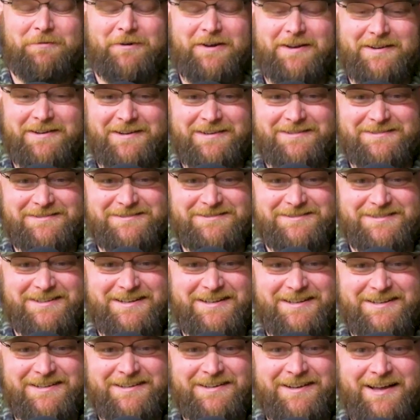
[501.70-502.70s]
be pretty neat to
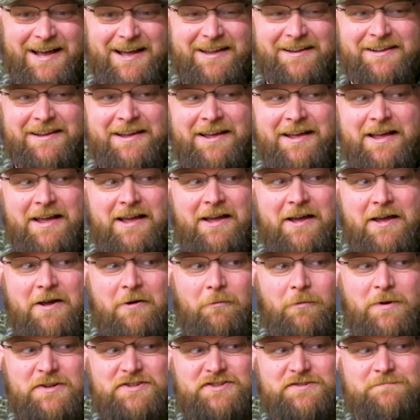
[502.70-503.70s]
see.
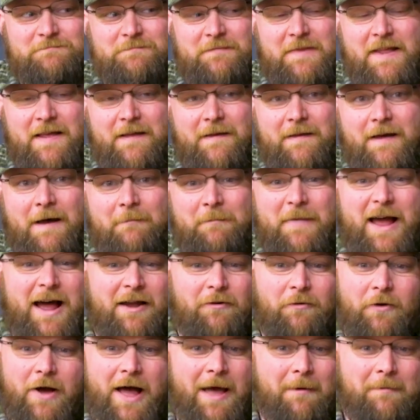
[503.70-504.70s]
Which, I mean, I
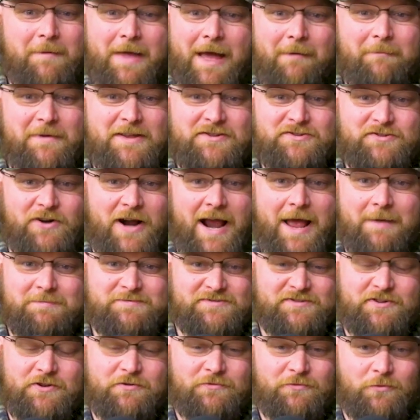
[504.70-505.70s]
don't know how many
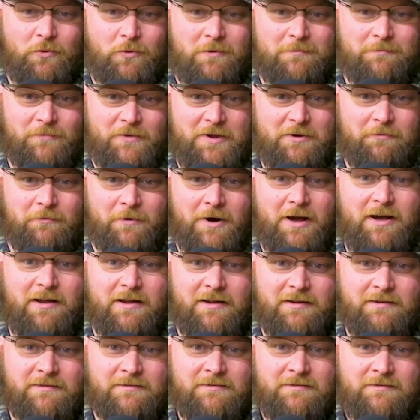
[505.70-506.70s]
traps do you normally
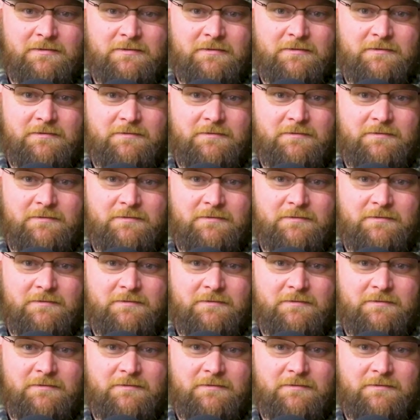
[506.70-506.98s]
run?